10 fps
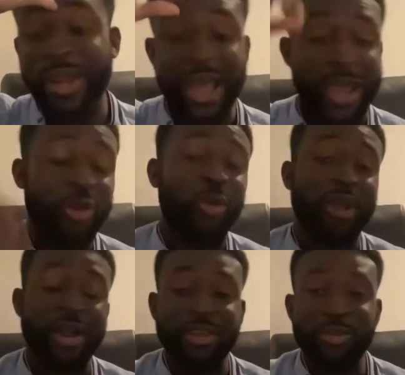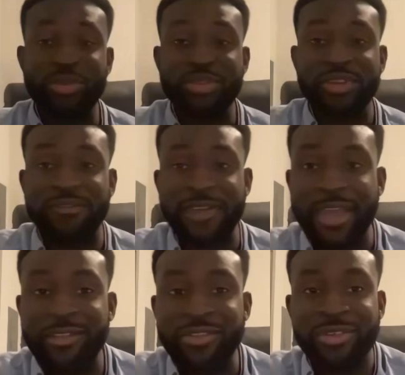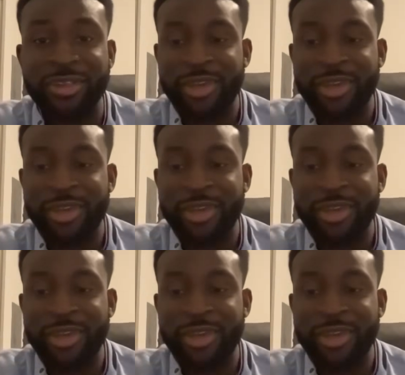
I know a lot of Houston fans